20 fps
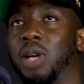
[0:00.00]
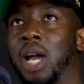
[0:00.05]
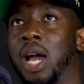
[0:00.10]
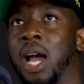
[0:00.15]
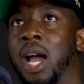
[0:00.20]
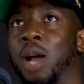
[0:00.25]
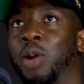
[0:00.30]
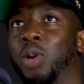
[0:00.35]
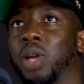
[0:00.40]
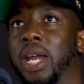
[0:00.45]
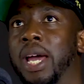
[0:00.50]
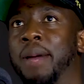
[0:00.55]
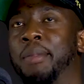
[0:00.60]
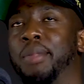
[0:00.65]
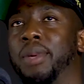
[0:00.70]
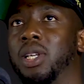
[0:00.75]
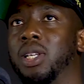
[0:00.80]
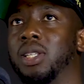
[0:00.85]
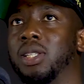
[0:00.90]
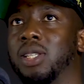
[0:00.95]
how it
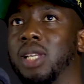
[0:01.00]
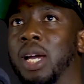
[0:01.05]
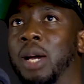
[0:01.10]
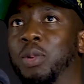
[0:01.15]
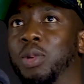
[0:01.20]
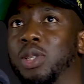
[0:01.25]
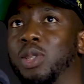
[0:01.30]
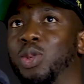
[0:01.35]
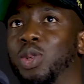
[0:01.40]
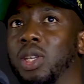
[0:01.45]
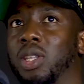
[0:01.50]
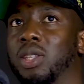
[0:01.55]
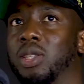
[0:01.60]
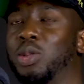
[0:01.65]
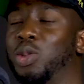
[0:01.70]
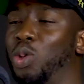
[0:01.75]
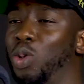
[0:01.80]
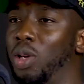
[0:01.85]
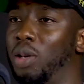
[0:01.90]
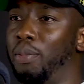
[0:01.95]
happened is I was doing
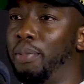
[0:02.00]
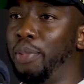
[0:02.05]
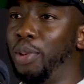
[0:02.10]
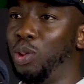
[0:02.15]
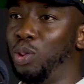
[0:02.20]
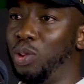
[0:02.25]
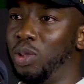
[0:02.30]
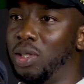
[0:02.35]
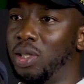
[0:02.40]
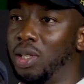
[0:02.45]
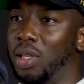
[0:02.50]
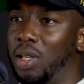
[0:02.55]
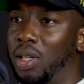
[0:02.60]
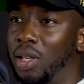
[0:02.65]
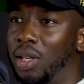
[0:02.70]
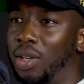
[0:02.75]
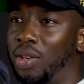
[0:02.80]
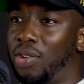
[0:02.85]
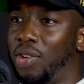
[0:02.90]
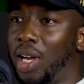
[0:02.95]
the show in Blues,
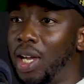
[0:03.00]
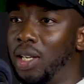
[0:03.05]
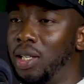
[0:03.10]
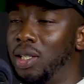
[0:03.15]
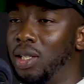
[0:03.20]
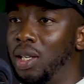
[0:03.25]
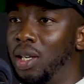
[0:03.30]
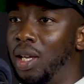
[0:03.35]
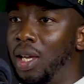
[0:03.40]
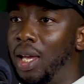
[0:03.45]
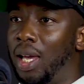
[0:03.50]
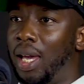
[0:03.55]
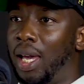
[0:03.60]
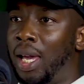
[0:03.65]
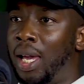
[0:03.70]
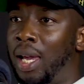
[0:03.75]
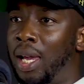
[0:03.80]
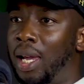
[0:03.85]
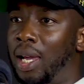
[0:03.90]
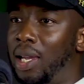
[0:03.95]
right?
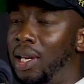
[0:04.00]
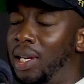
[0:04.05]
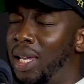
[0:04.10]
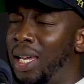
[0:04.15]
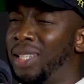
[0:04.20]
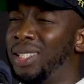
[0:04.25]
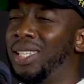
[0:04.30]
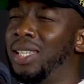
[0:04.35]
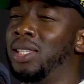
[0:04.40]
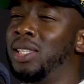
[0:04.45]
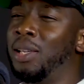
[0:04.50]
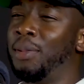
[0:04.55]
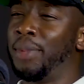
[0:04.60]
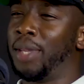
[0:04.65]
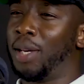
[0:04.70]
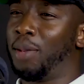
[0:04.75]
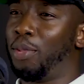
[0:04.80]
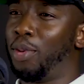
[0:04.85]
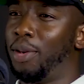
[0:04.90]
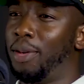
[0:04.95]
And I said
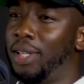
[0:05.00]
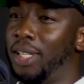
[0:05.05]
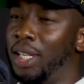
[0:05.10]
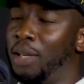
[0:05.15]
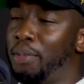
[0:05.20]
something about